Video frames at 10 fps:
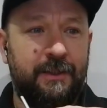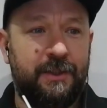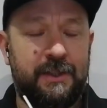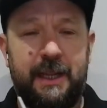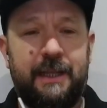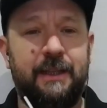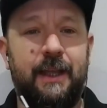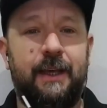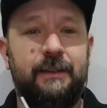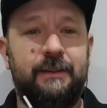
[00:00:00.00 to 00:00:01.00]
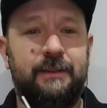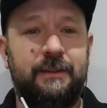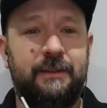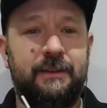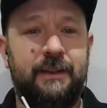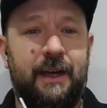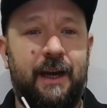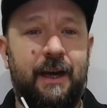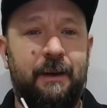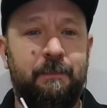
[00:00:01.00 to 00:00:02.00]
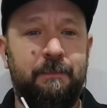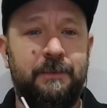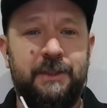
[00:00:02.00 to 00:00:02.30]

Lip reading: just lead there,